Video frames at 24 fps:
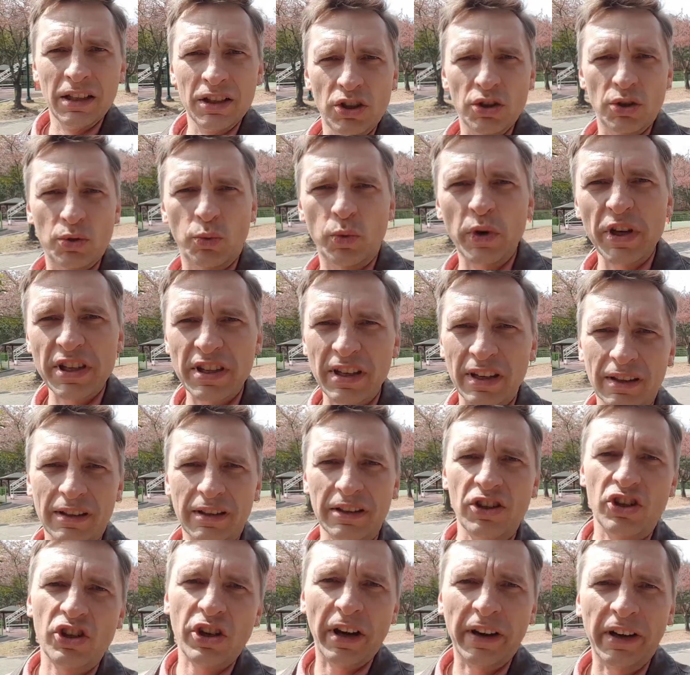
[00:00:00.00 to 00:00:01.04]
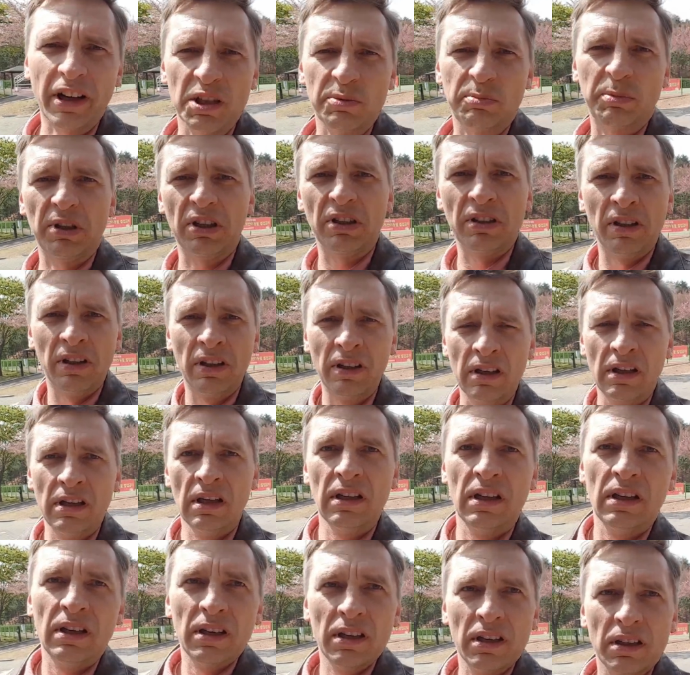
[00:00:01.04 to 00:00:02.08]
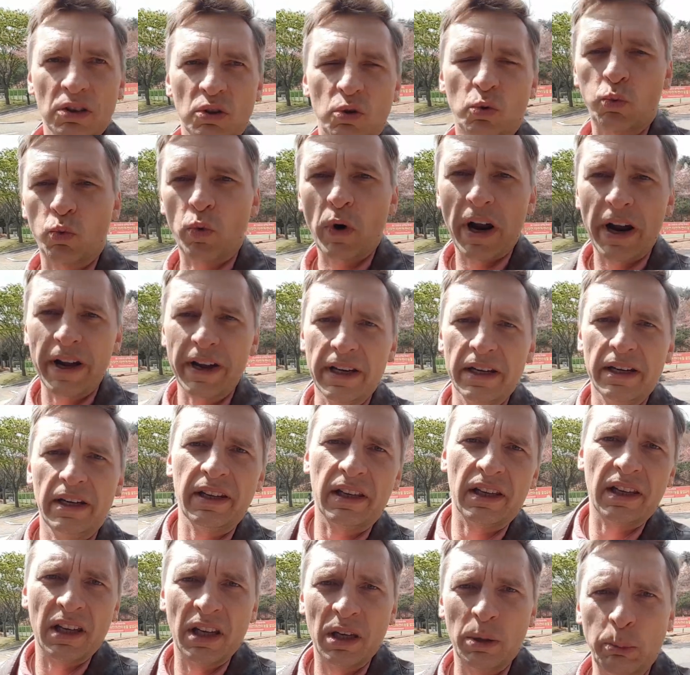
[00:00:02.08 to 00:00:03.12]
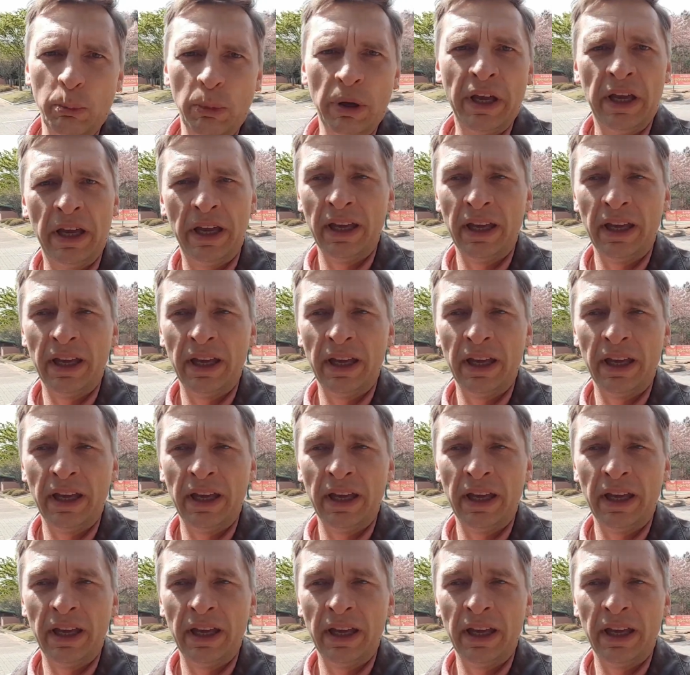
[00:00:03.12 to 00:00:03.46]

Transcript: Just recently, China's been grinding him